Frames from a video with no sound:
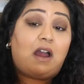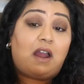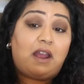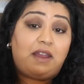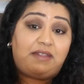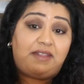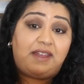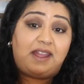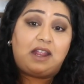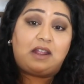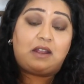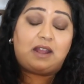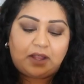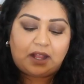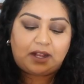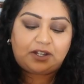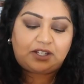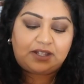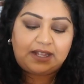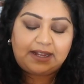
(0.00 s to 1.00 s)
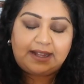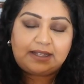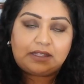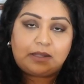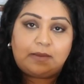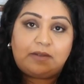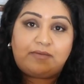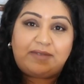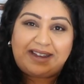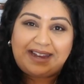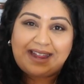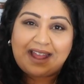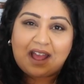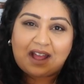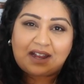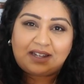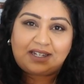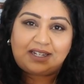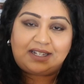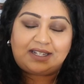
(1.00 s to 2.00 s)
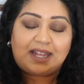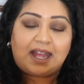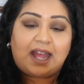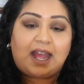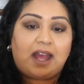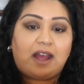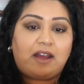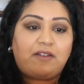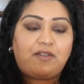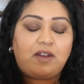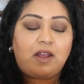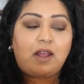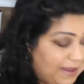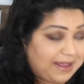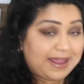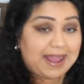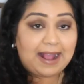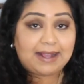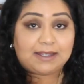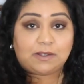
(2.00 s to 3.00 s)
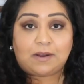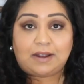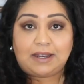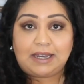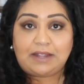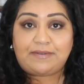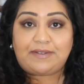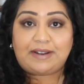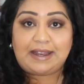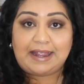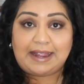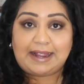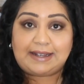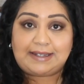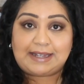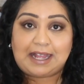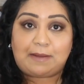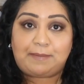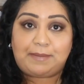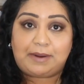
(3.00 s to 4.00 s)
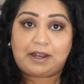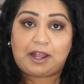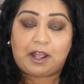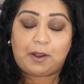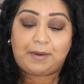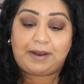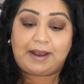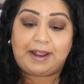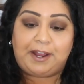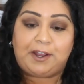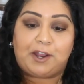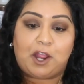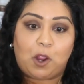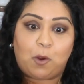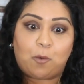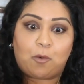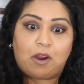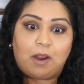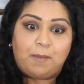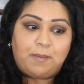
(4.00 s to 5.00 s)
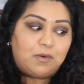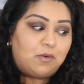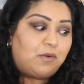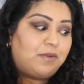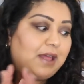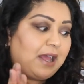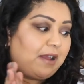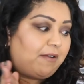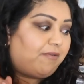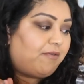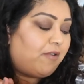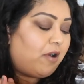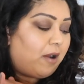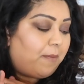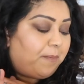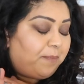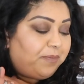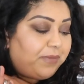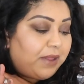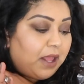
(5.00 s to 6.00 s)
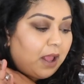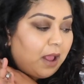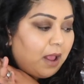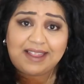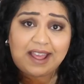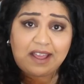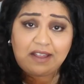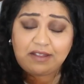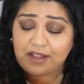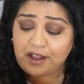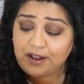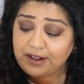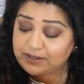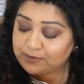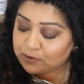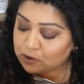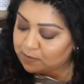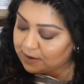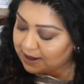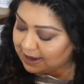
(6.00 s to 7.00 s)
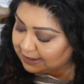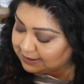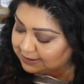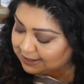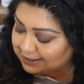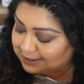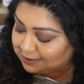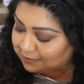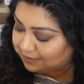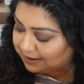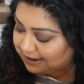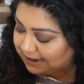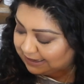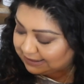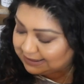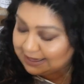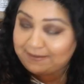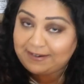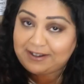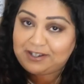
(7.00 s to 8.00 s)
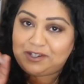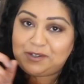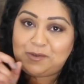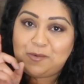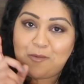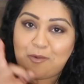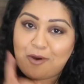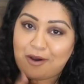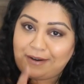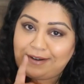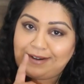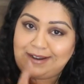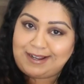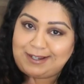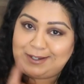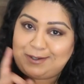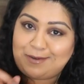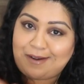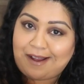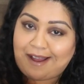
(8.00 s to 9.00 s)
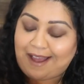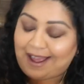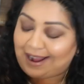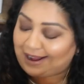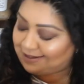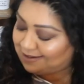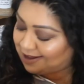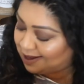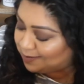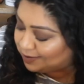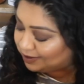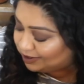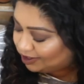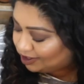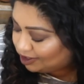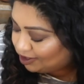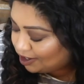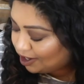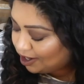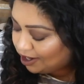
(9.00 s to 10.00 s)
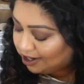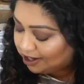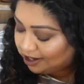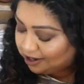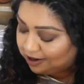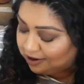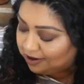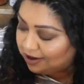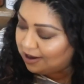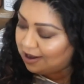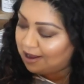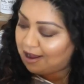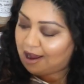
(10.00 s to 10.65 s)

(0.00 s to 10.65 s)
I think. I just think it's something really handy to have. But yeah, so I'll leave a link down below and let you know where I bought that from. But those are all my accessories. There is just one little hack that I want to show you.